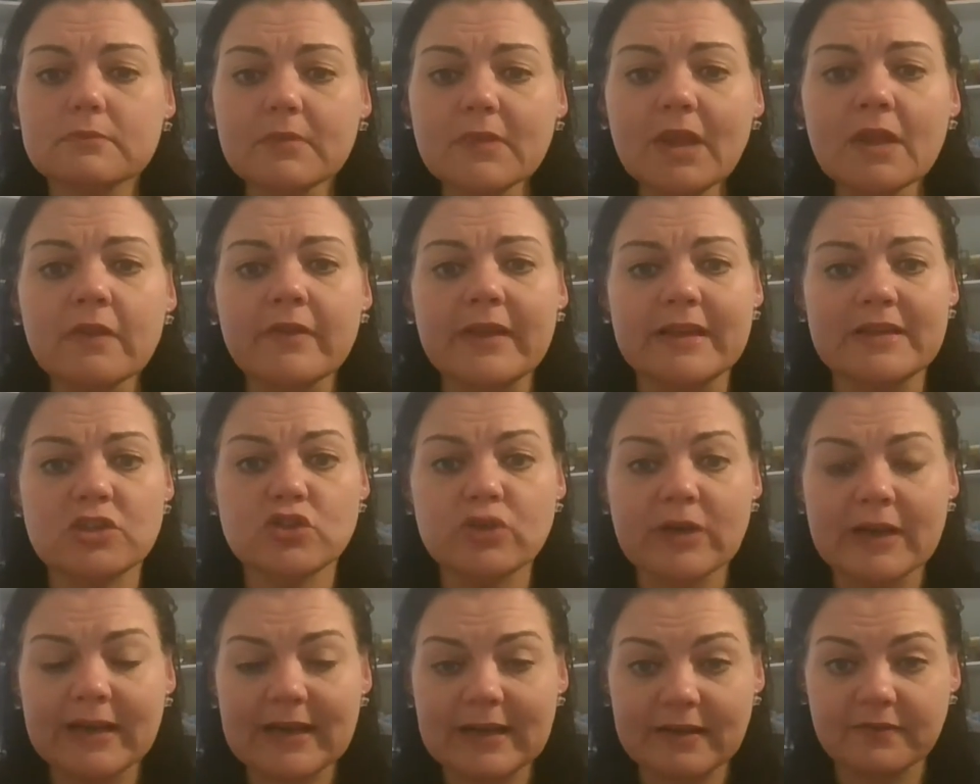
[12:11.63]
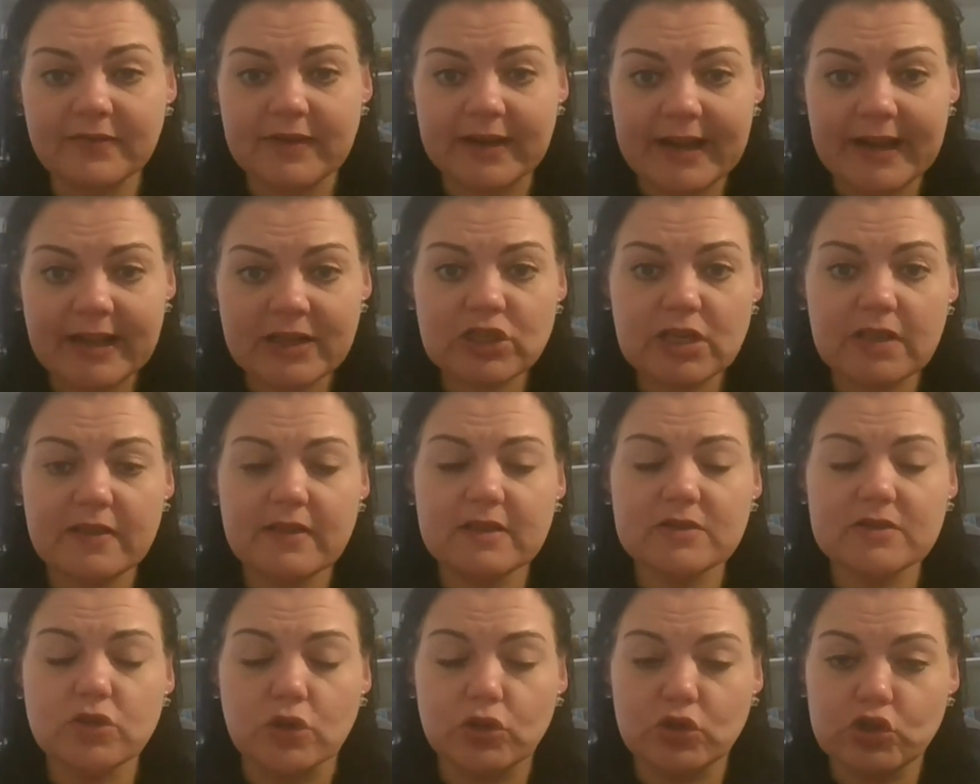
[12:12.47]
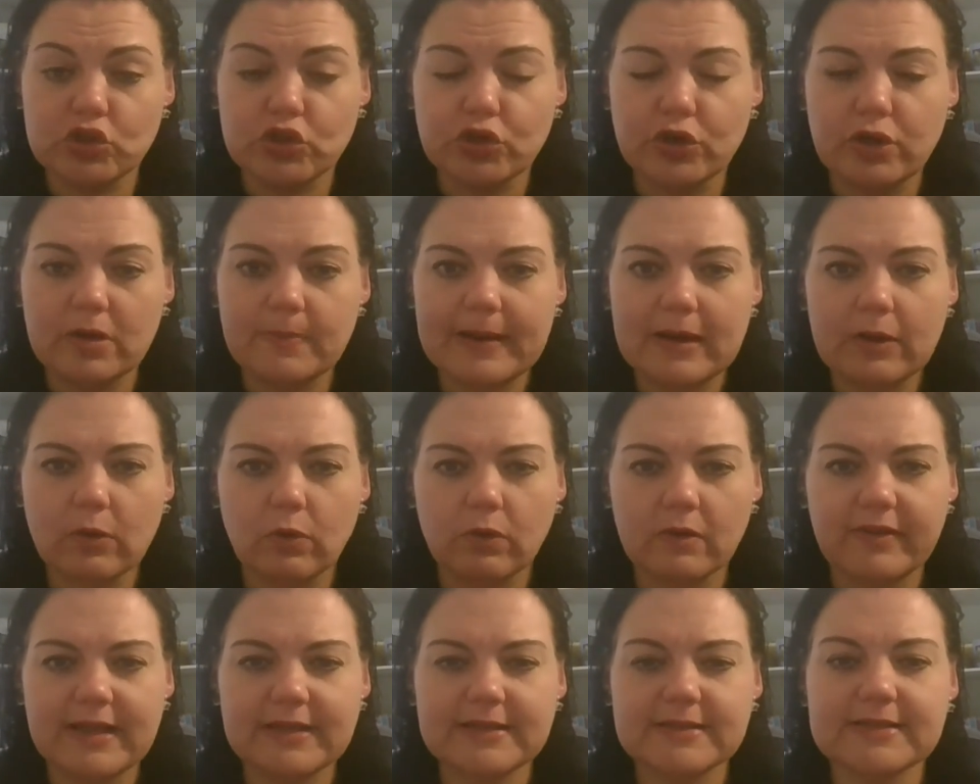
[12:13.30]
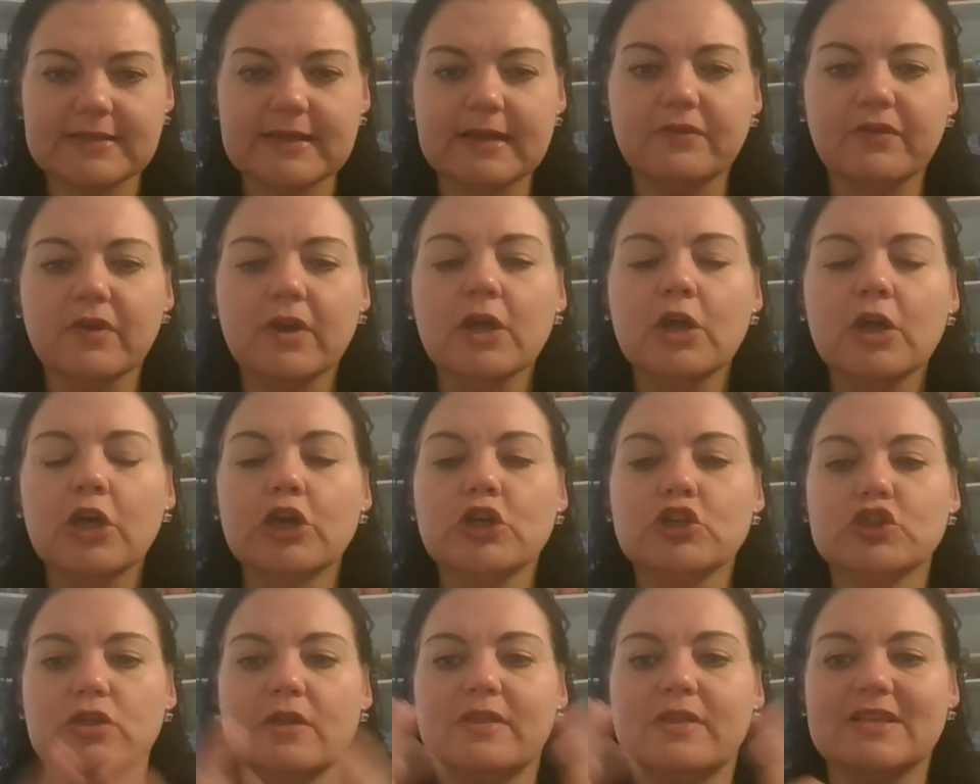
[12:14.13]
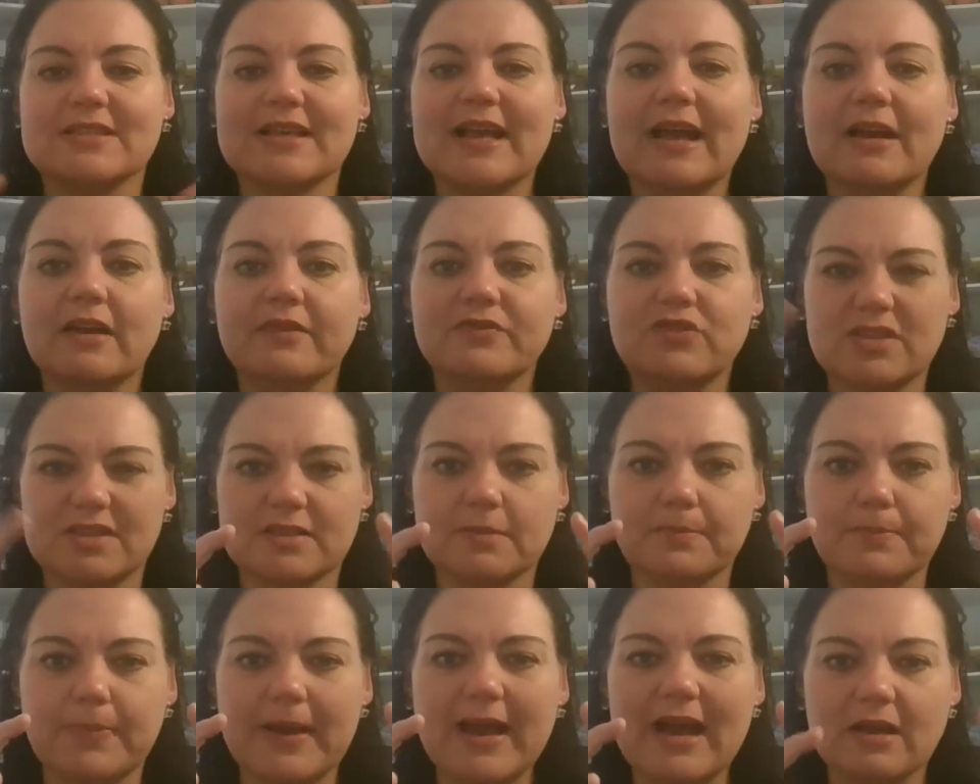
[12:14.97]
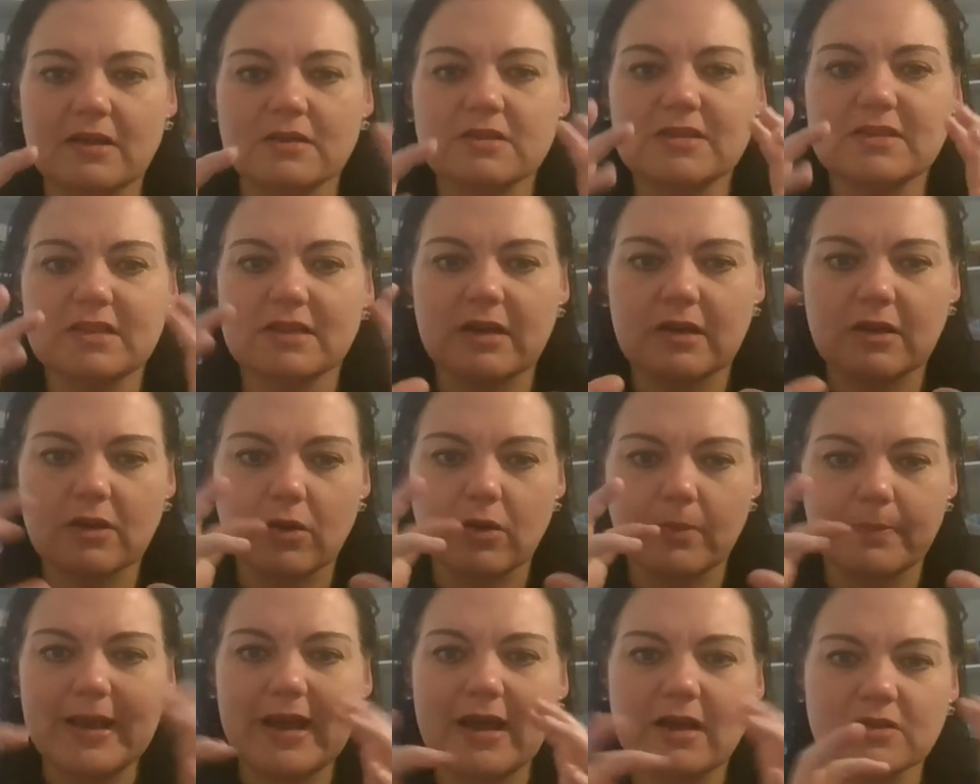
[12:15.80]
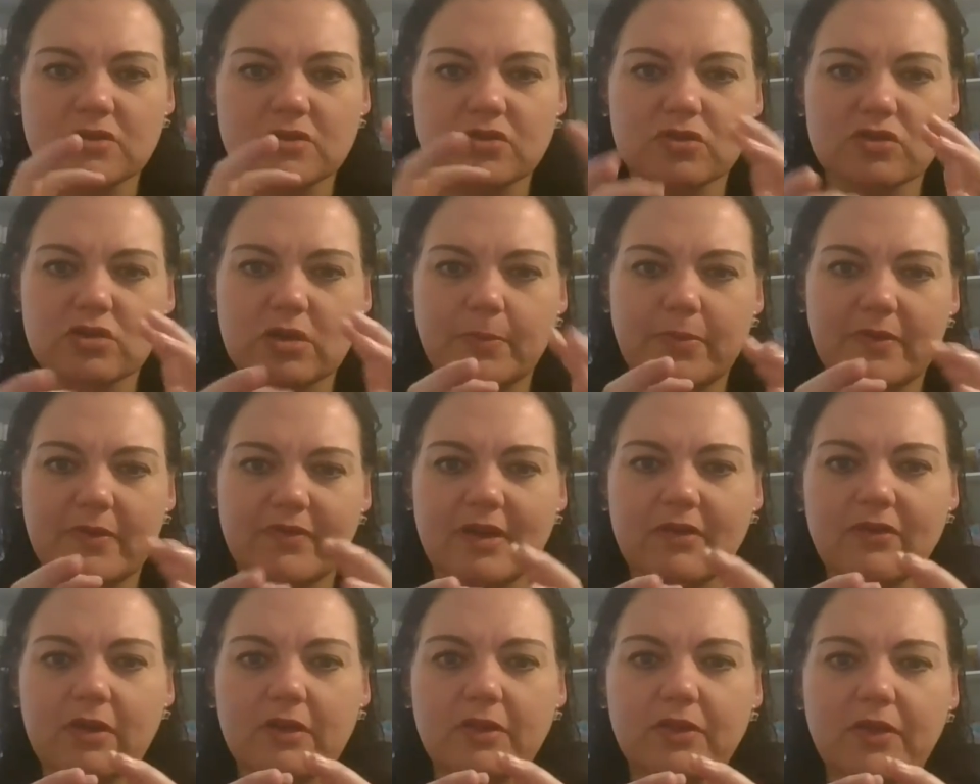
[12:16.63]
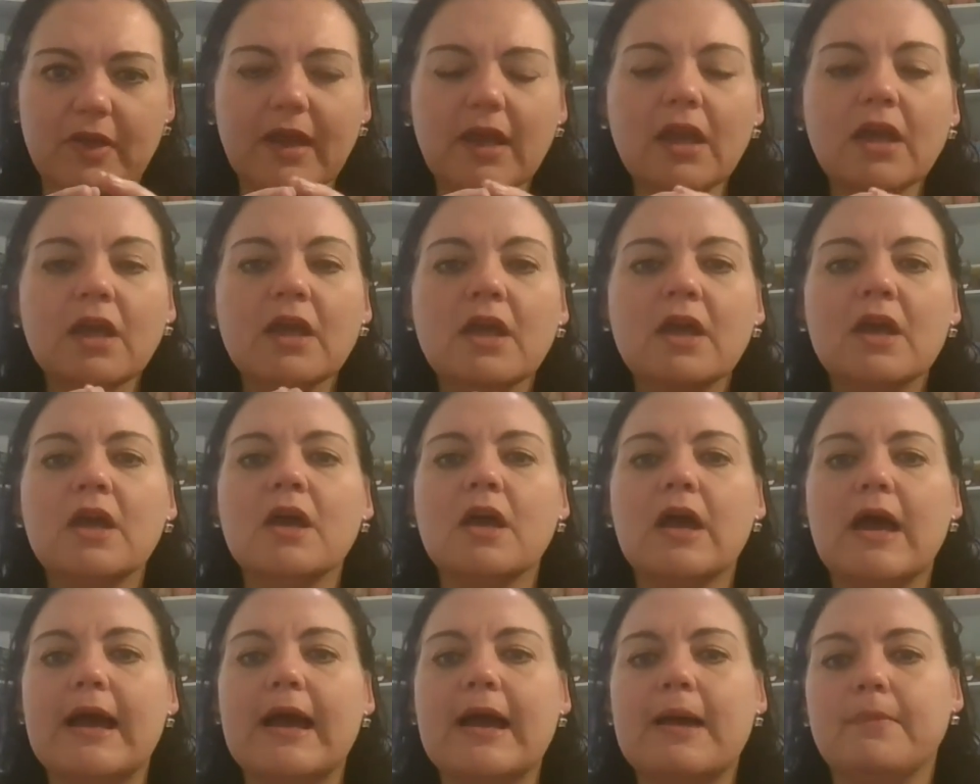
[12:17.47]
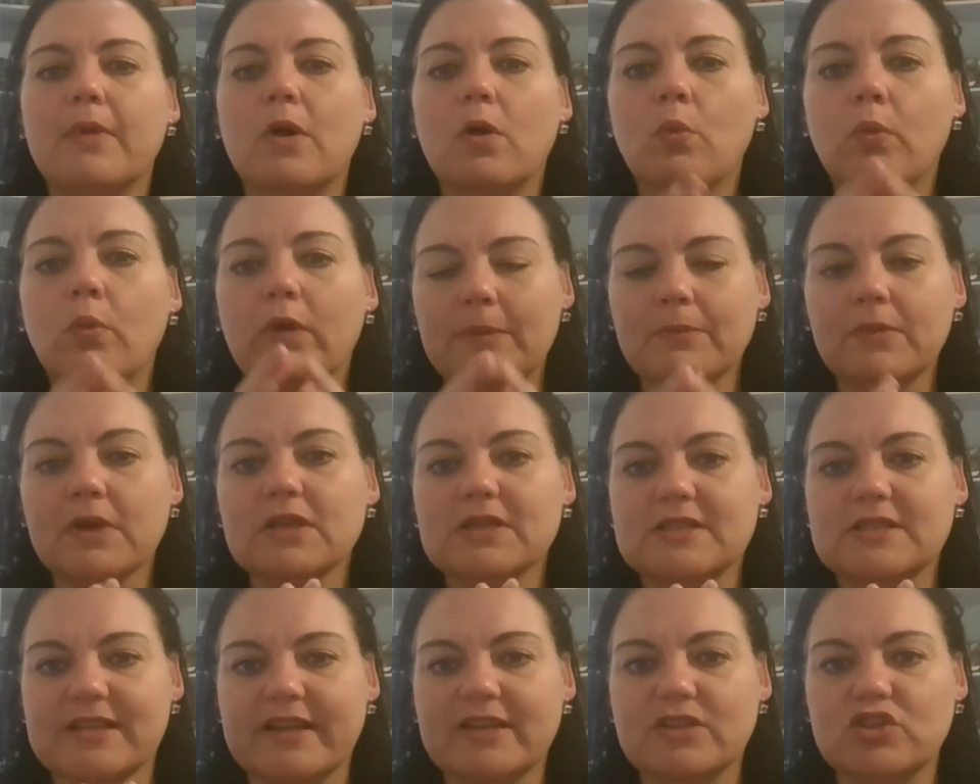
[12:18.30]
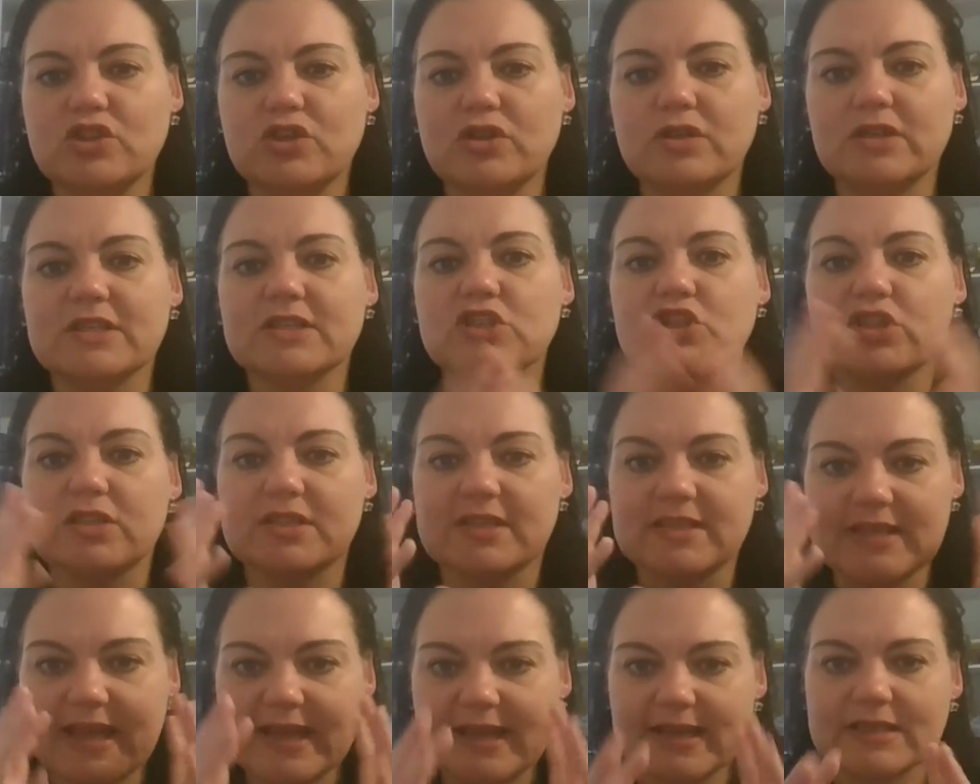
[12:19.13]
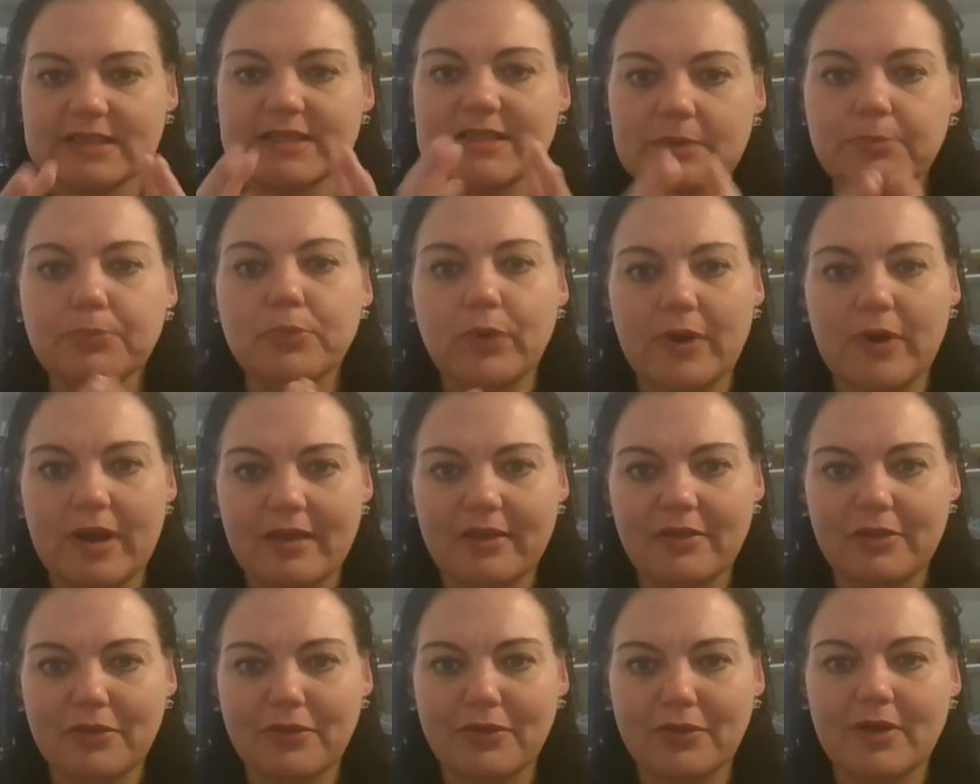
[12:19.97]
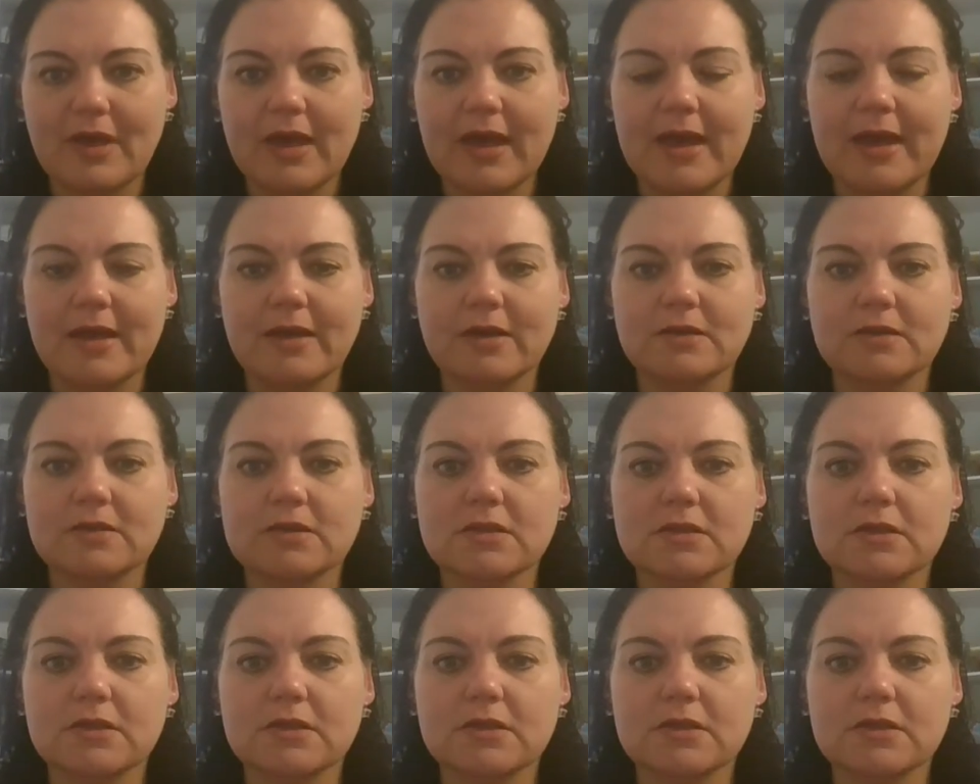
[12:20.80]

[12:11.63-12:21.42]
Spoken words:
They're struggling financially, there's concern about all of that stuff. So this kind of just impounds and then compounds on top of everything. What I'm going to say to you is just take a deep breath and